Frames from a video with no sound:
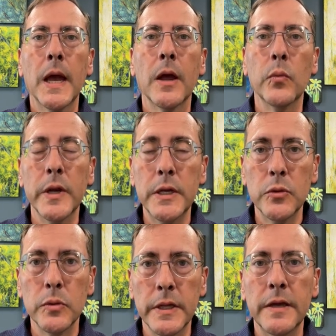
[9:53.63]
And when
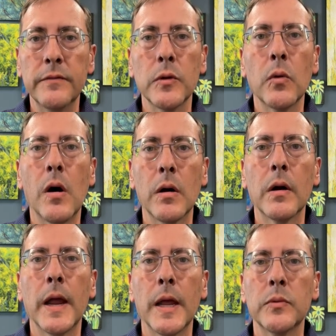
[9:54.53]
you leave, you
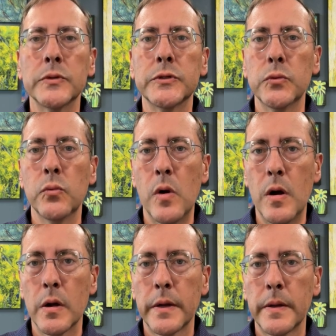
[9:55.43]
are able to
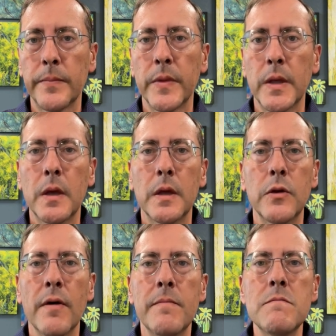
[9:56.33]
walk.
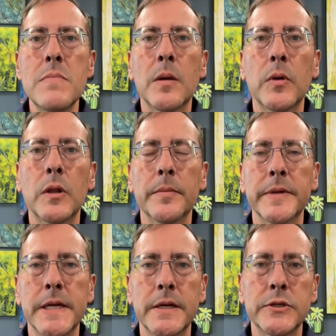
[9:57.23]
You have minimal
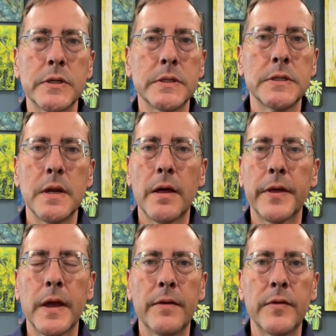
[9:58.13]
limitations.
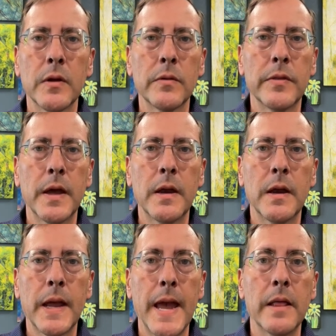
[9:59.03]
Nothing heavier than
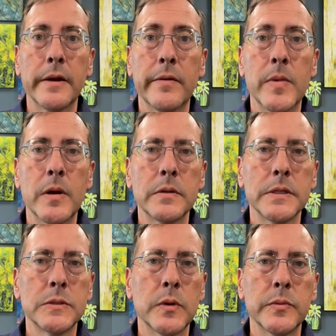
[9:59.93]
a gallon of milk
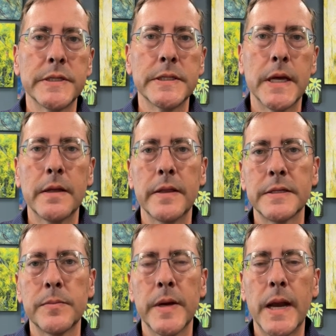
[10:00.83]
what we say, and
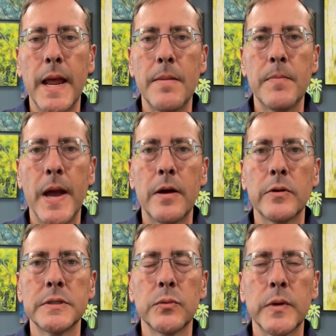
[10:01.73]
that's about 8
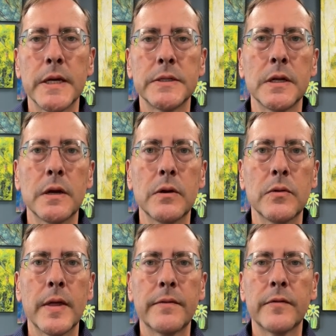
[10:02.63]
pounds. And we ask you to do
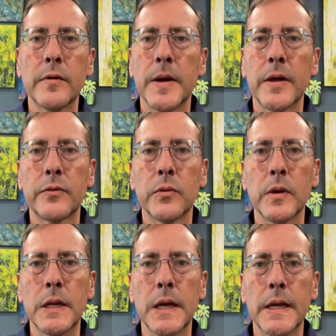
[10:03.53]
that for about
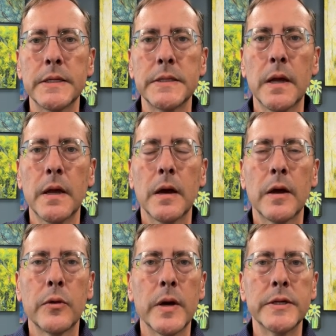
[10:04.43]
3 days.
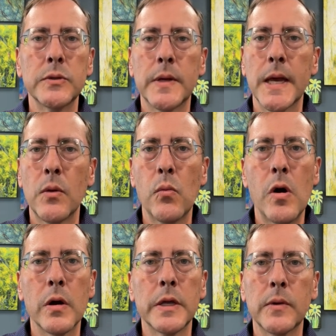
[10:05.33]
Otherwise, you can
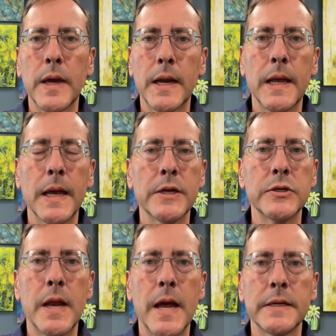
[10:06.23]
walk, you can engage
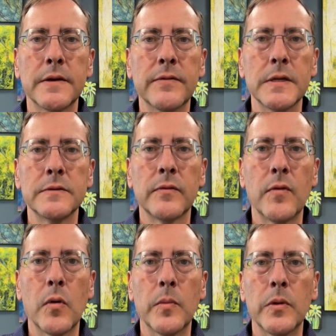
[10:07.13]
in activities of
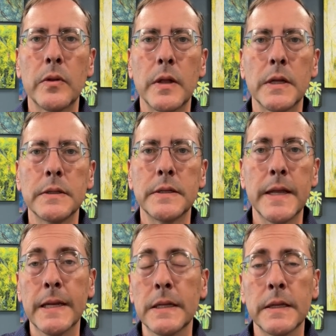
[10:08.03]
normal
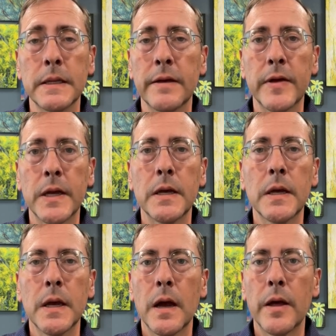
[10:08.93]
daily living
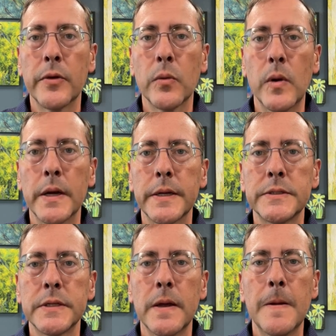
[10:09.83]

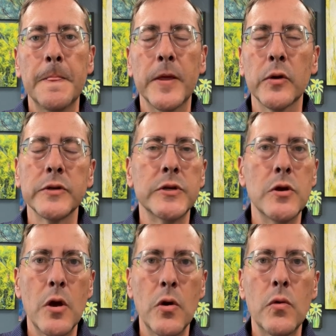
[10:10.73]
otherwise. There is
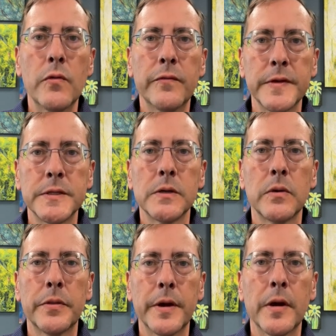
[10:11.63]
no
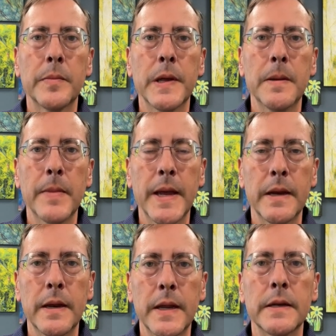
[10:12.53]
physical therapy
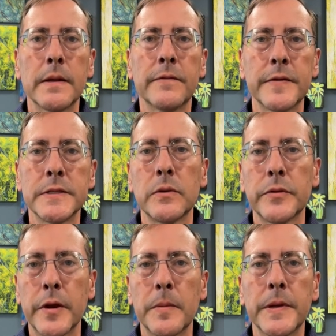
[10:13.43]
mandate. Physical
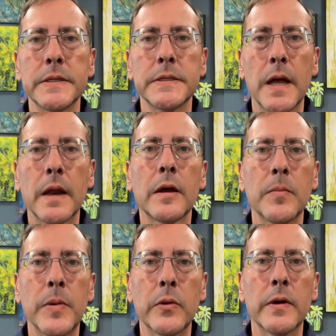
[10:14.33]
therapy is not a
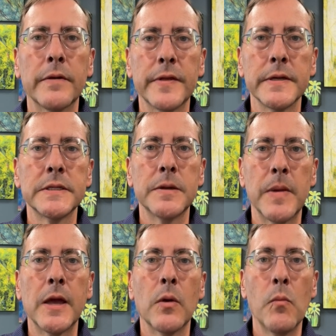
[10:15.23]
component of this to
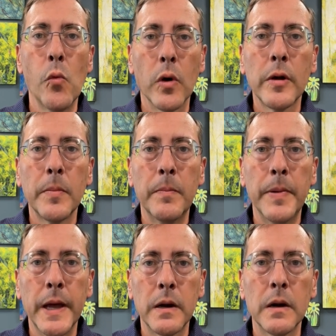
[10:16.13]
make it work
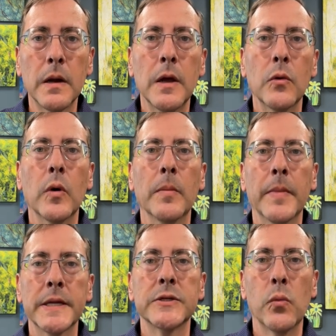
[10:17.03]
better. What
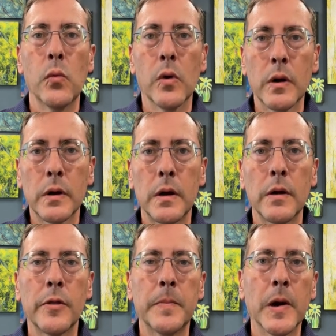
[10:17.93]
makes it work
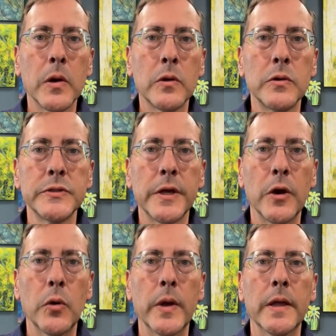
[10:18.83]
are the particles that
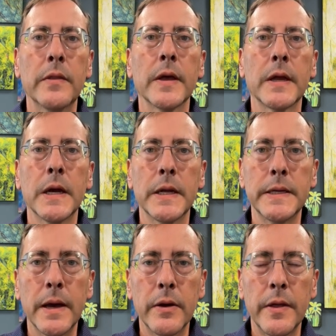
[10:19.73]
go in that cut
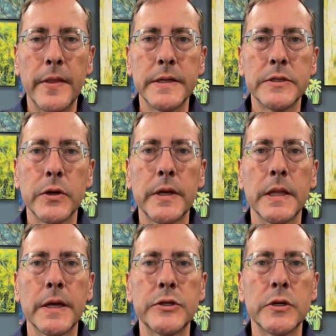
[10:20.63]
down on that
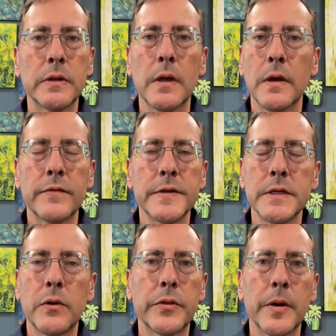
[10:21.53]
circulation.
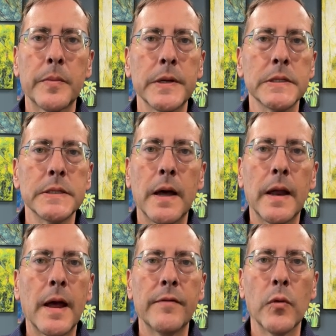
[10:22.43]
Physical therapy does
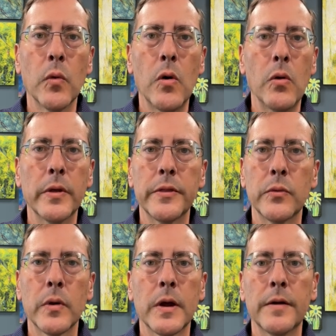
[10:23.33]
not have a role in the
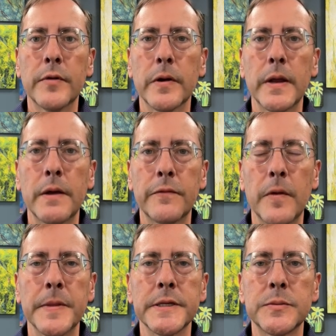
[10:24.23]
recovery
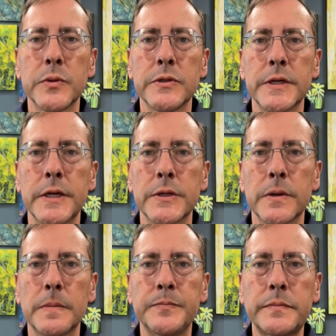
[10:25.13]
from this procedure.